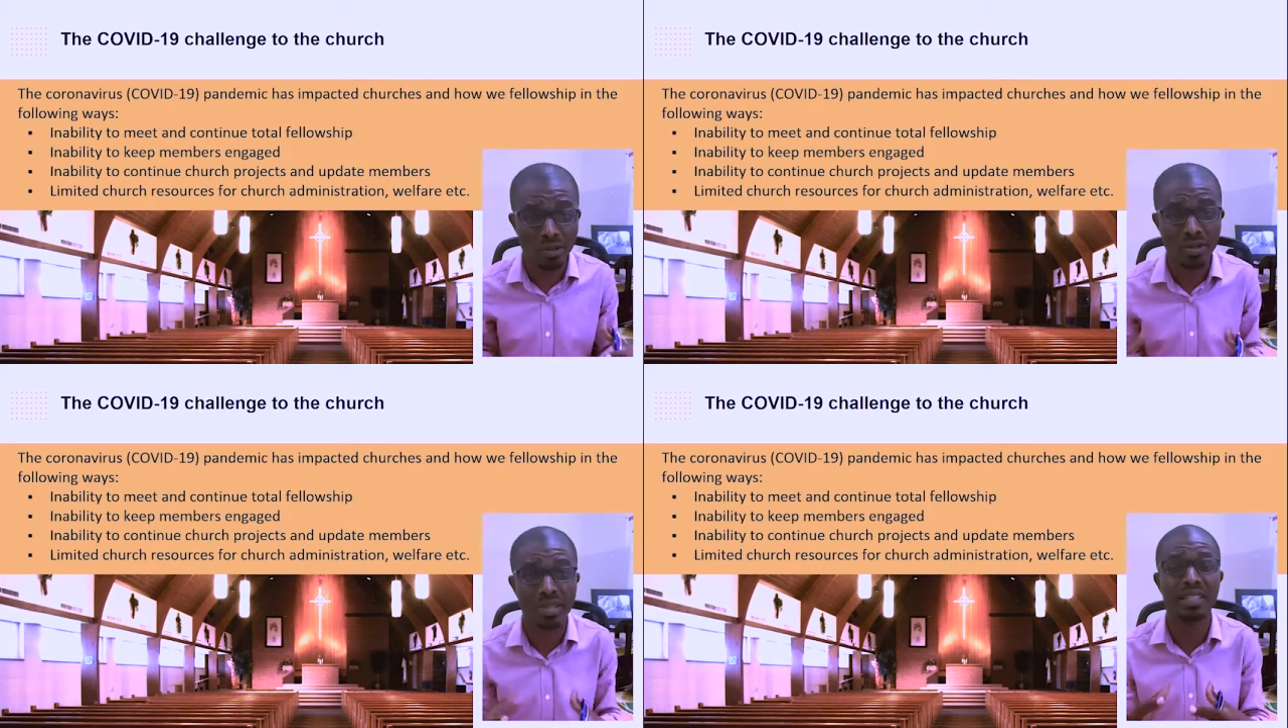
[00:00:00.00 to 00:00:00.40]

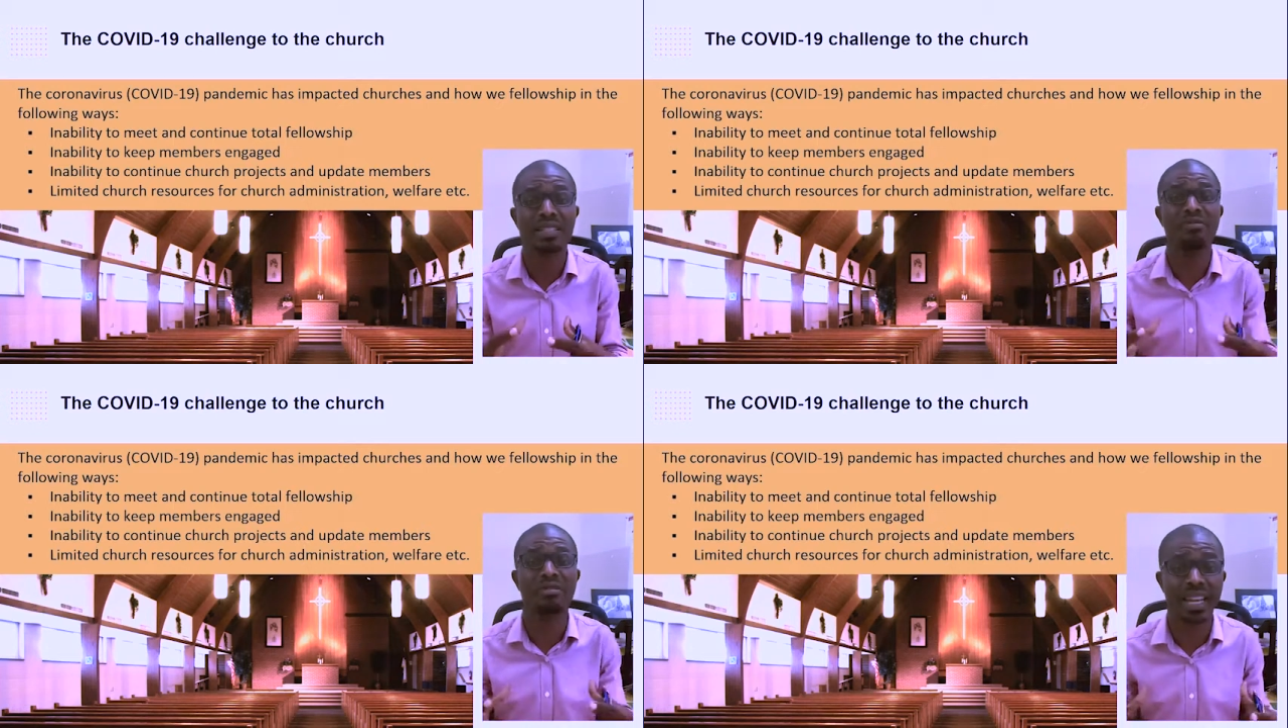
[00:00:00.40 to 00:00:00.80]
to
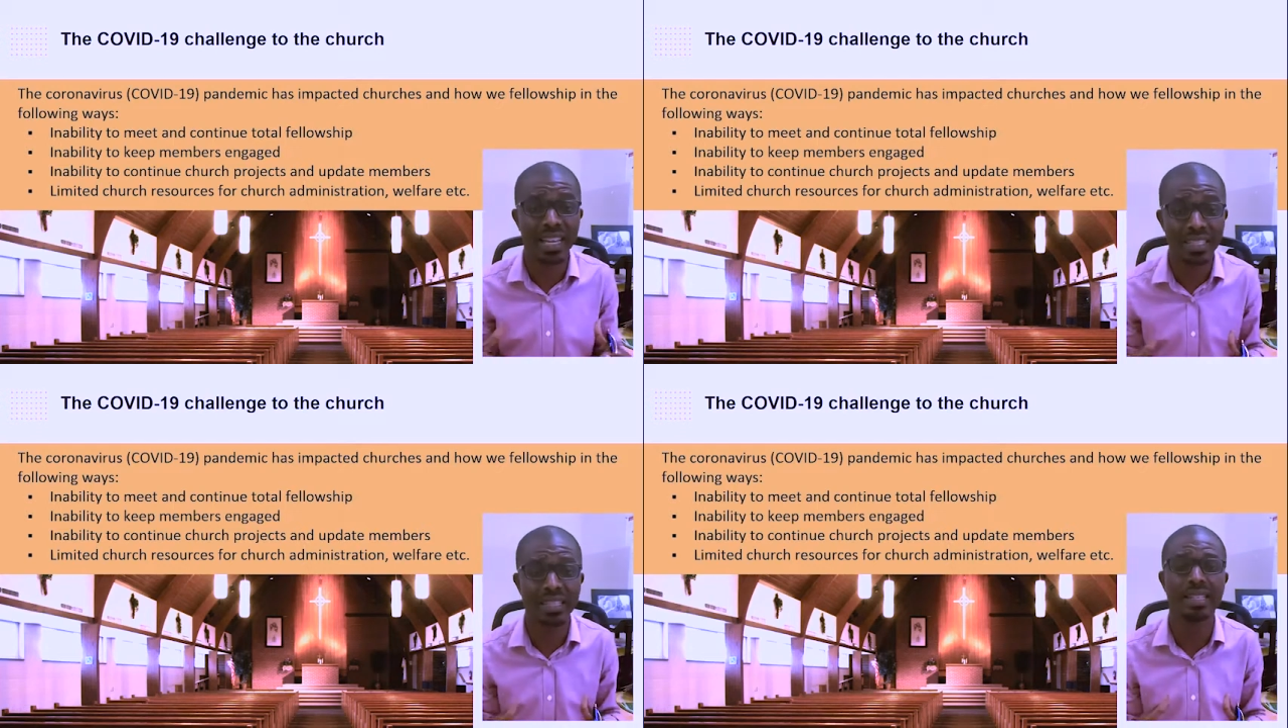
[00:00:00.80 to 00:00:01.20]
certain
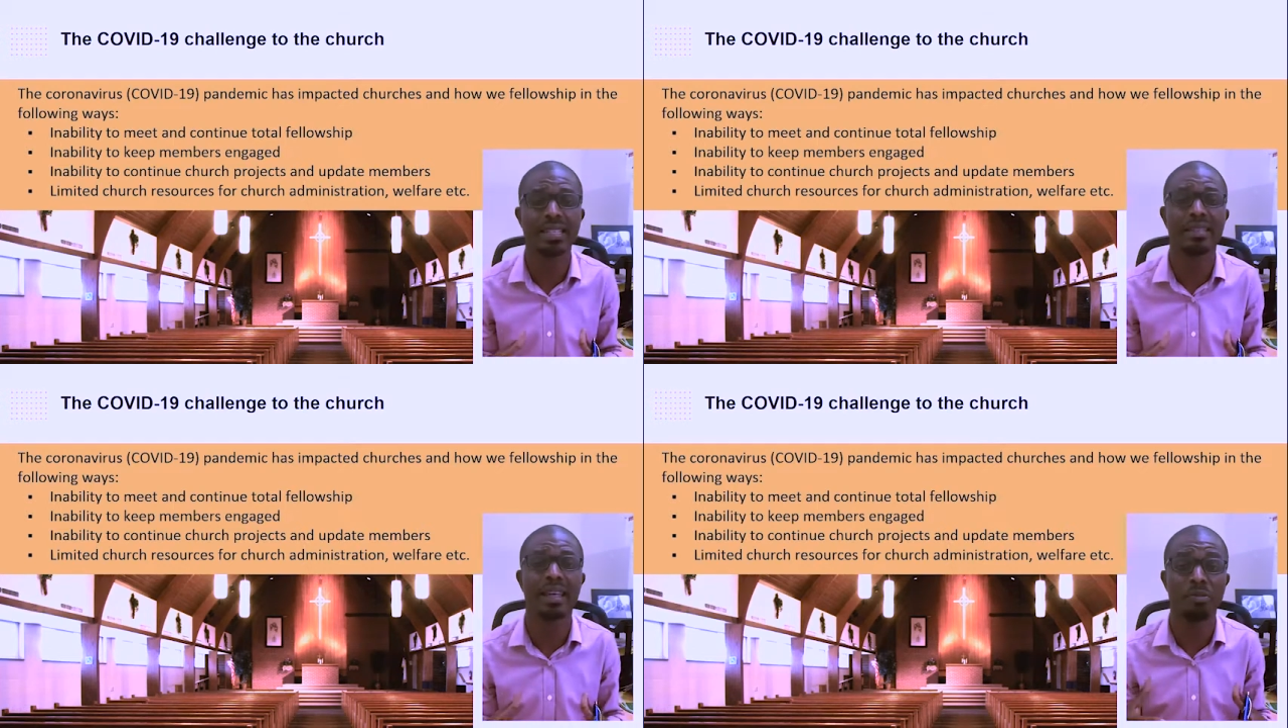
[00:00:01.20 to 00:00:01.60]

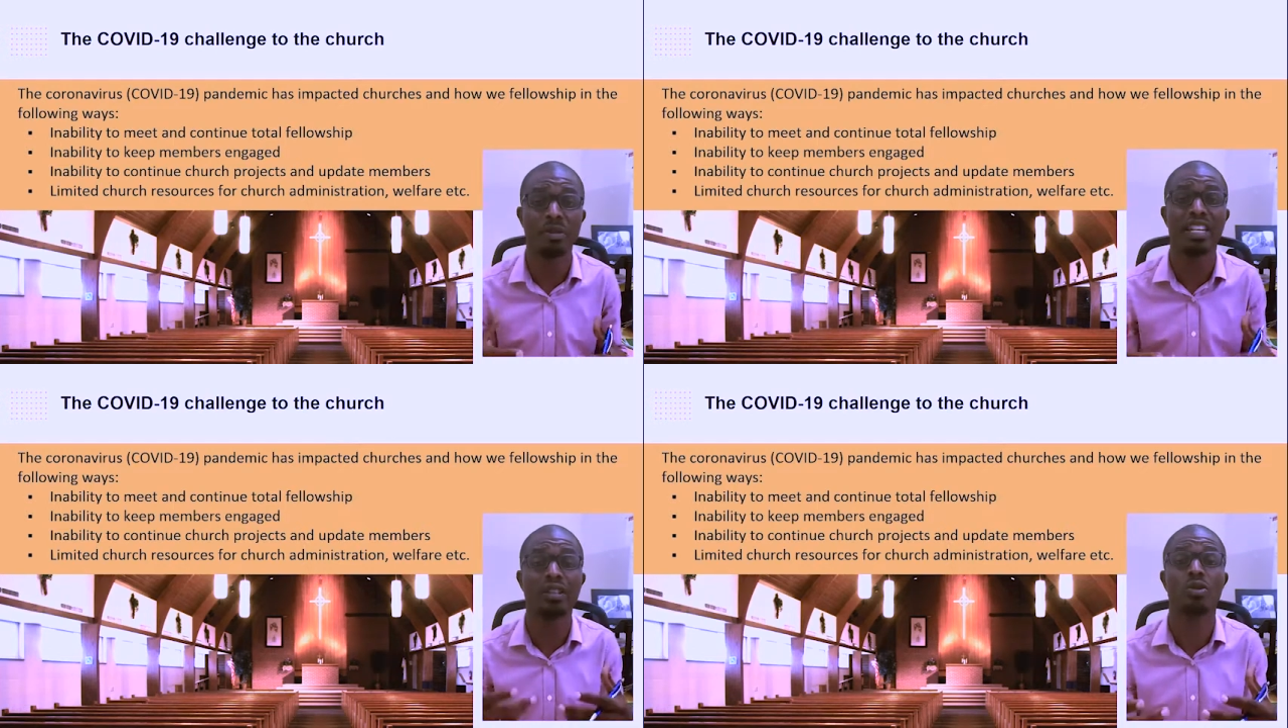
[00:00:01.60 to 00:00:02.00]
realities that
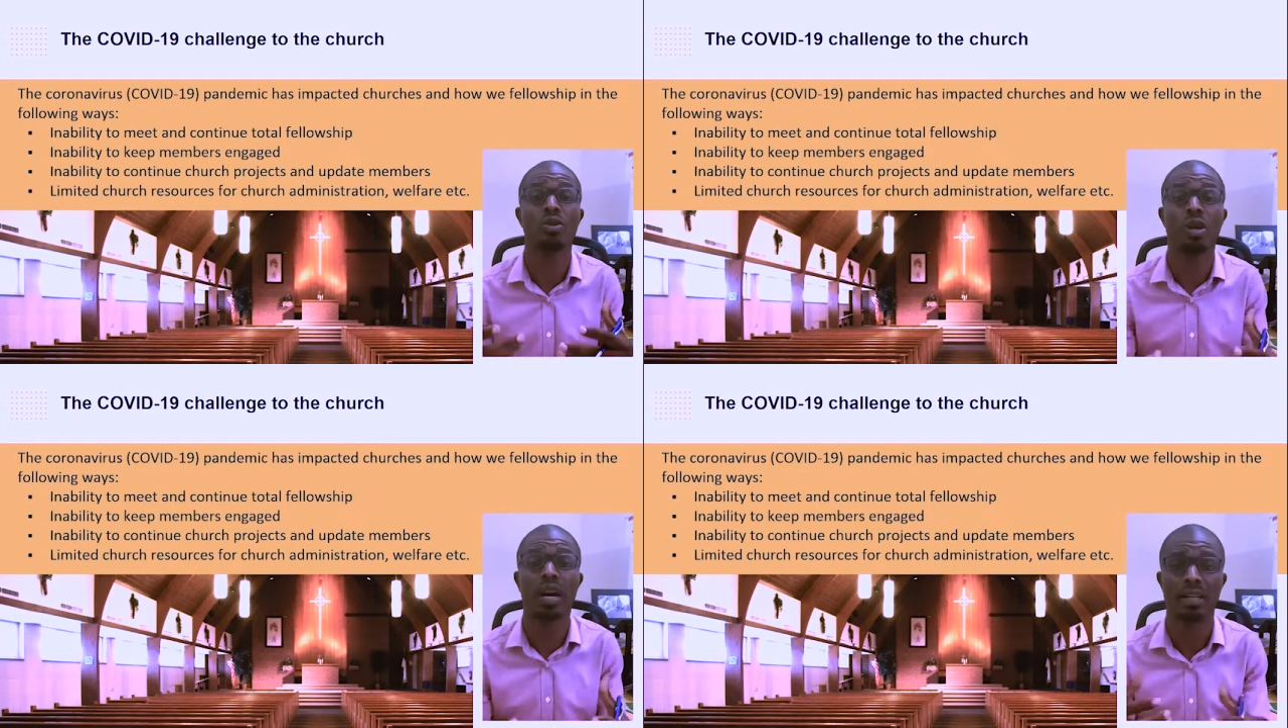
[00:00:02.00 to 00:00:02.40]
we need to
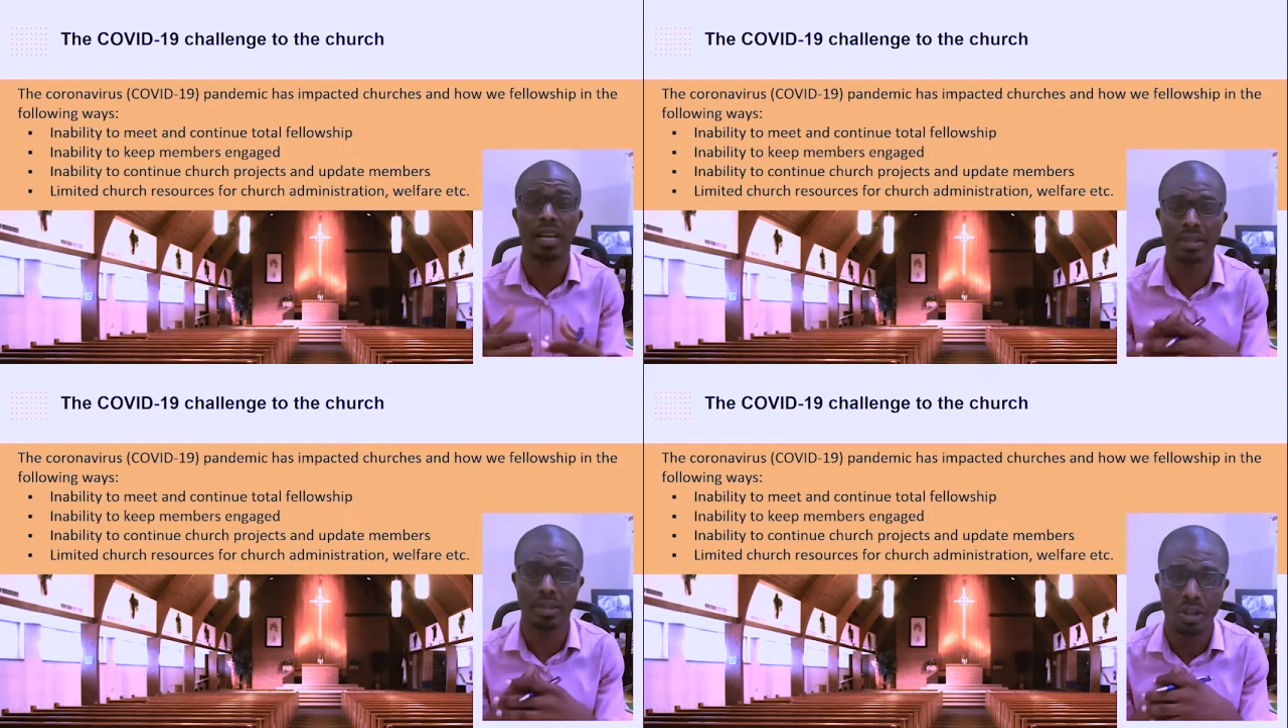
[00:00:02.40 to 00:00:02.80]
look at
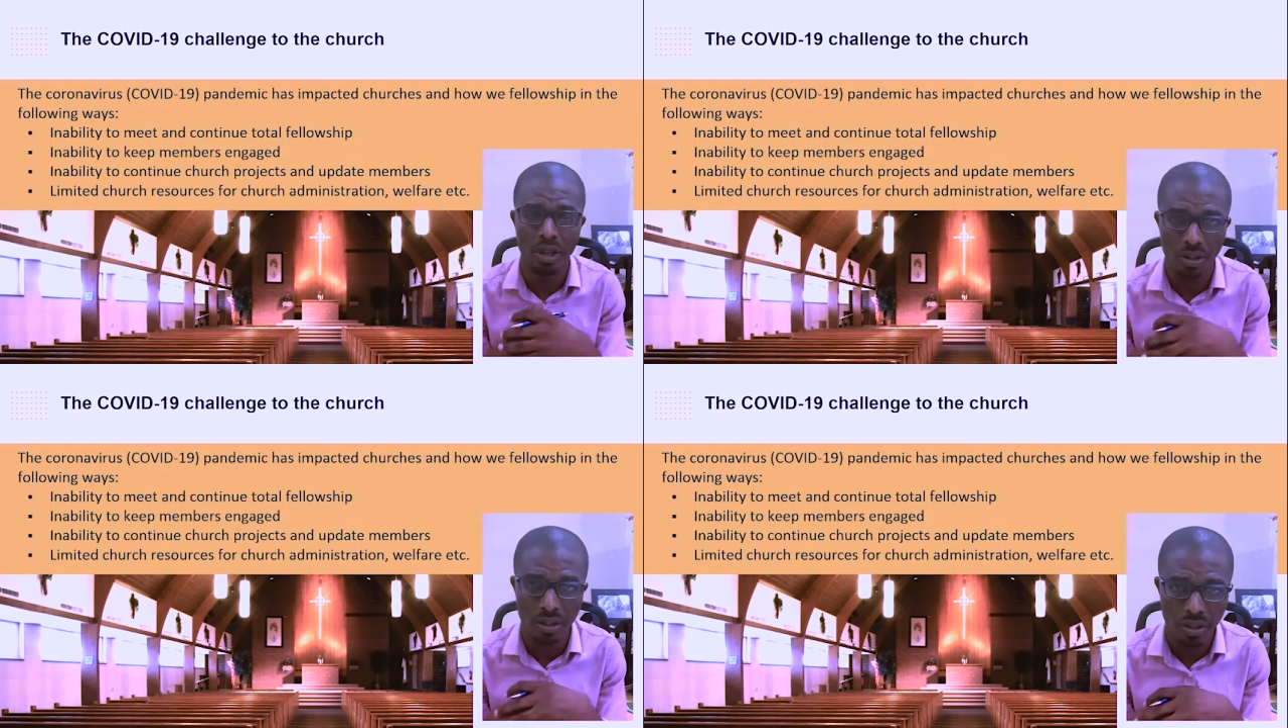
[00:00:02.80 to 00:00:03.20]
as a
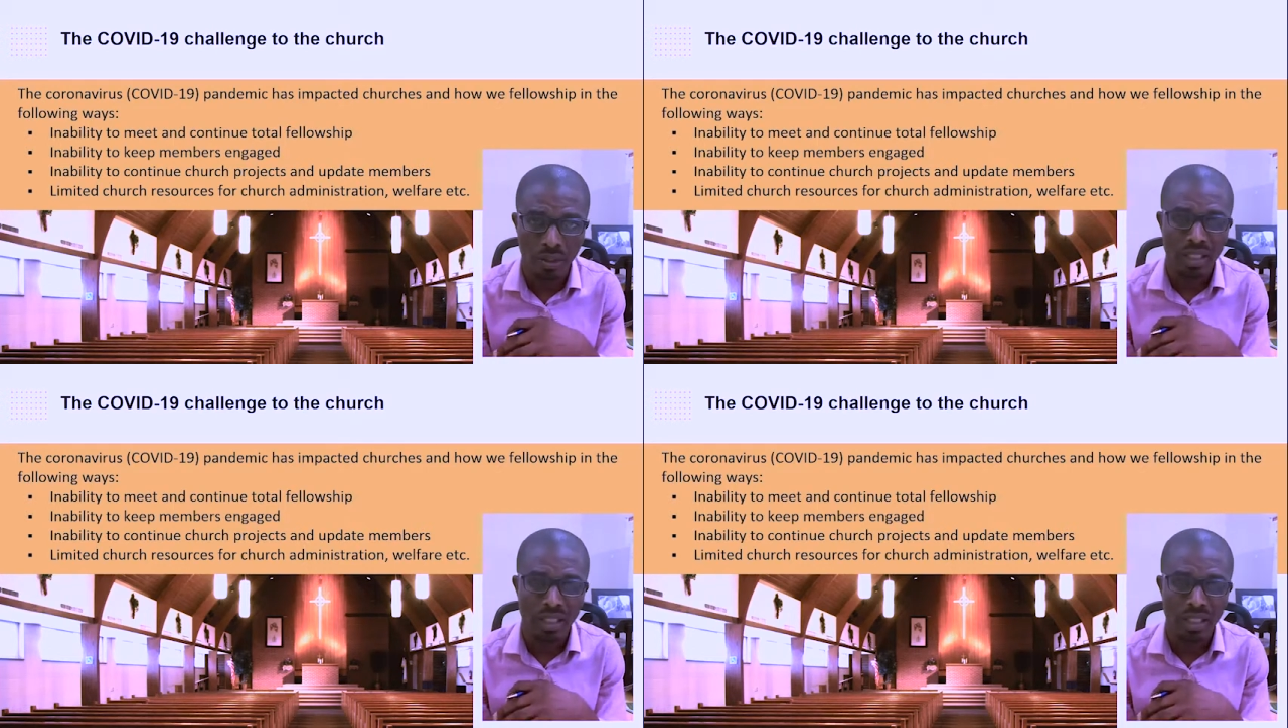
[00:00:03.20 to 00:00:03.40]
church.